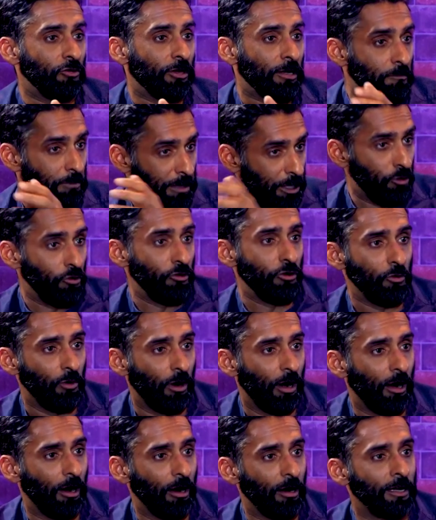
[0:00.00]
be who you
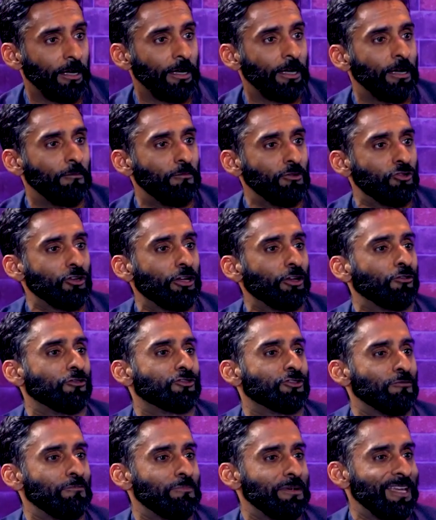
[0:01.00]
are, mm-hmm. but you can
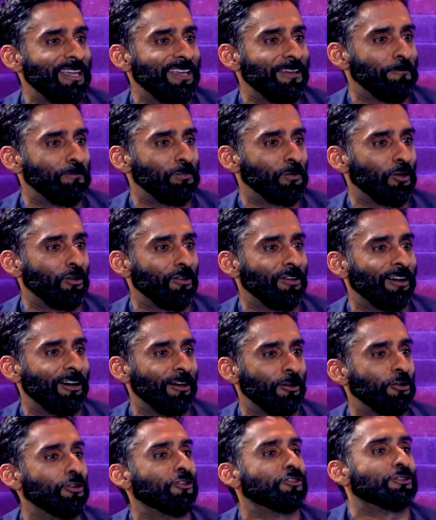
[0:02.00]
also be
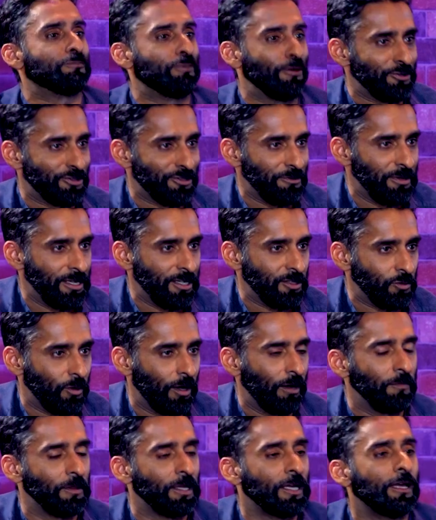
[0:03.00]
who you're supposed to be as
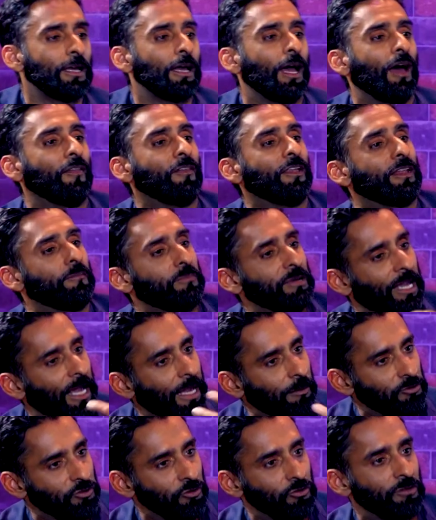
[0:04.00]
well. And then it
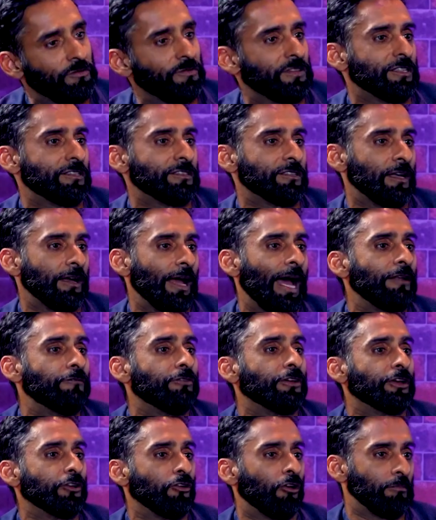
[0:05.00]
became sort of this
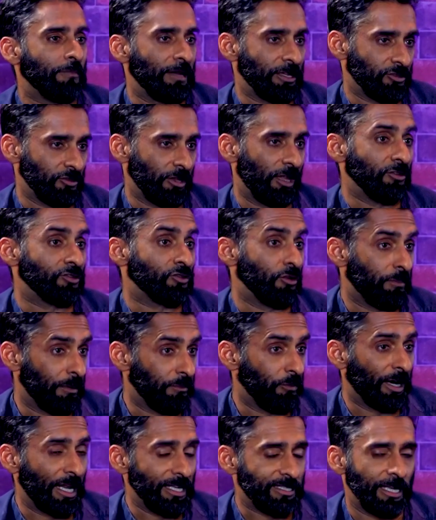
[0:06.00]
advocate on mental health. So,
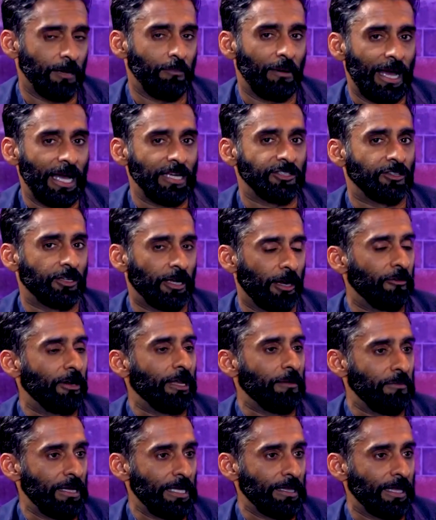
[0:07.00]
but when I say by accident, I
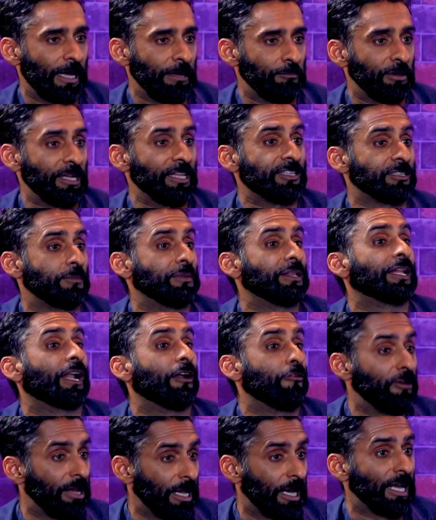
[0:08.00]
really mean that. But it's something that I
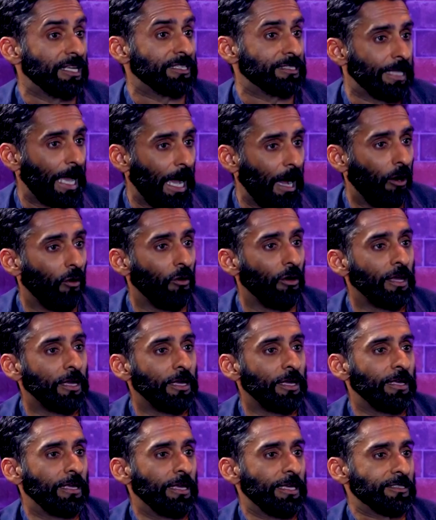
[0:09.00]
realize now
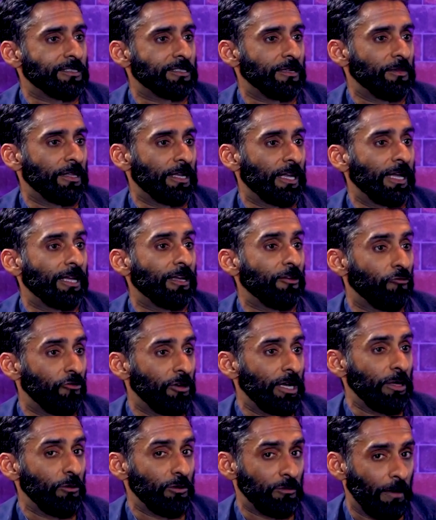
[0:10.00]
is something that I can
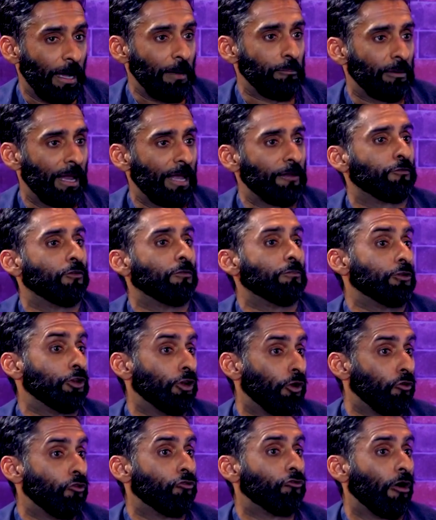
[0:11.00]
really, with my platform,
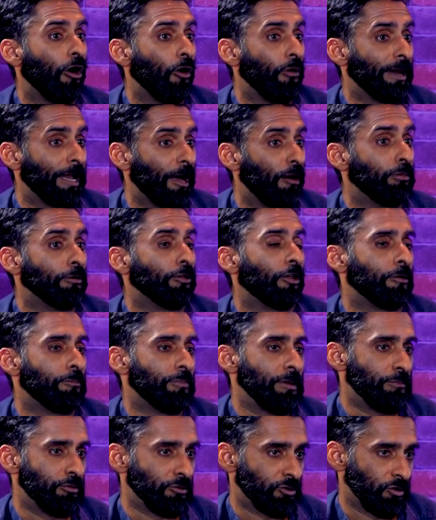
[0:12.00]
grow and help a lot of
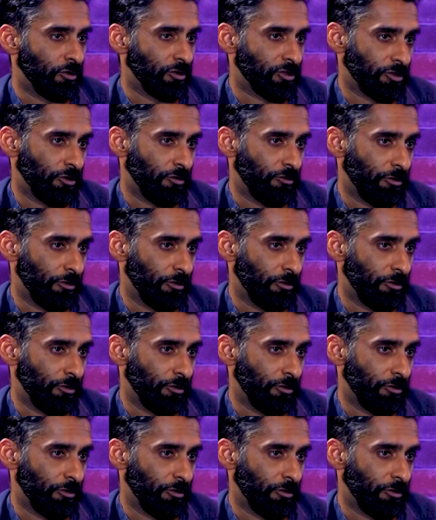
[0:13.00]
people to also